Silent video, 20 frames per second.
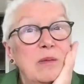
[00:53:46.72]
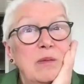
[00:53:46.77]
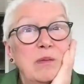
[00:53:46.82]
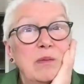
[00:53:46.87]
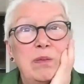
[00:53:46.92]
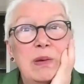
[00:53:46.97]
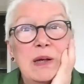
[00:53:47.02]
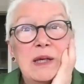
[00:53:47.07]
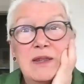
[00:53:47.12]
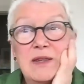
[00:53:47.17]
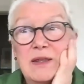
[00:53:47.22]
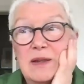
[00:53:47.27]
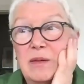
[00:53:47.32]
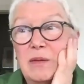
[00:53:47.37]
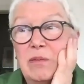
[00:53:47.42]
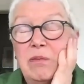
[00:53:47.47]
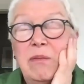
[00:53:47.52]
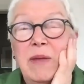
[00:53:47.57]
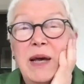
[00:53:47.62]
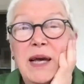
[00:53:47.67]
But
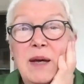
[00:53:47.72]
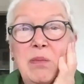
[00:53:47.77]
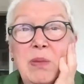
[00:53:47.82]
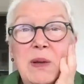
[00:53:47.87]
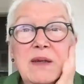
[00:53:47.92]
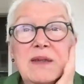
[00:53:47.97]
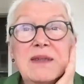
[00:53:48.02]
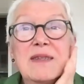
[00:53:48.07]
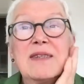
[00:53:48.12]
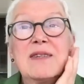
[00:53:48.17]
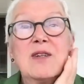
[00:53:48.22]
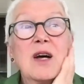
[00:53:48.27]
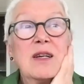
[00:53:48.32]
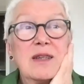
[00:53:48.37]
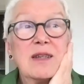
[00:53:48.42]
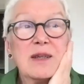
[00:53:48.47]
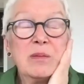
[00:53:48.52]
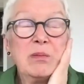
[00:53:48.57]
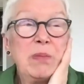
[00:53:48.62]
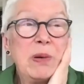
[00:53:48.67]
maybe it's
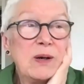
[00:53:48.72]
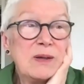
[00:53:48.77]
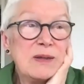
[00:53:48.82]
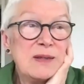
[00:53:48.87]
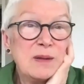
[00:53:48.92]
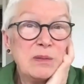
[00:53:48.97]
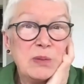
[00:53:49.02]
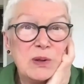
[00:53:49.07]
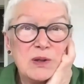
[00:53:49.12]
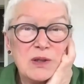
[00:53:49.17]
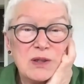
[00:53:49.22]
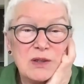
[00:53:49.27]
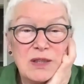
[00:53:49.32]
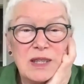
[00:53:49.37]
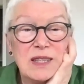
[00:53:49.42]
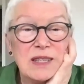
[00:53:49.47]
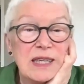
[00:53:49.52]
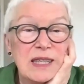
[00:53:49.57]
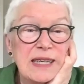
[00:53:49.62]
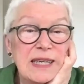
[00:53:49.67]
not impossible,
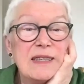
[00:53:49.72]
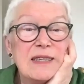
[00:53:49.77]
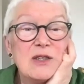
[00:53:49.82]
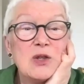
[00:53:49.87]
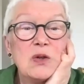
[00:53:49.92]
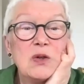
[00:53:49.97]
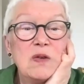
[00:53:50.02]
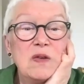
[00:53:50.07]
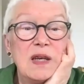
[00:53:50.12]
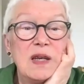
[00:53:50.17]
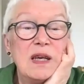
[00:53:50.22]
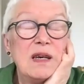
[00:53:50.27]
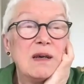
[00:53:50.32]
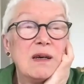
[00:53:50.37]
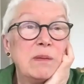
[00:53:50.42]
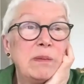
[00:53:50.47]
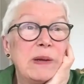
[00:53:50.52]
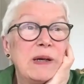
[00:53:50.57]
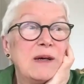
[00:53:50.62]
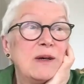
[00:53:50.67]
again, to think
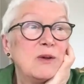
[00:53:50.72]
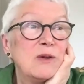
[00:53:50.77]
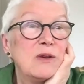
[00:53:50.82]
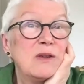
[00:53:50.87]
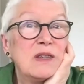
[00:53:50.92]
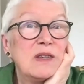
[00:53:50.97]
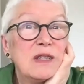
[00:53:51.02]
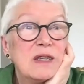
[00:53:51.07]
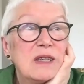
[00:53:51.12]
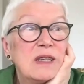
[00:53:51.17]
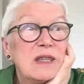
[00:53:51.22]
about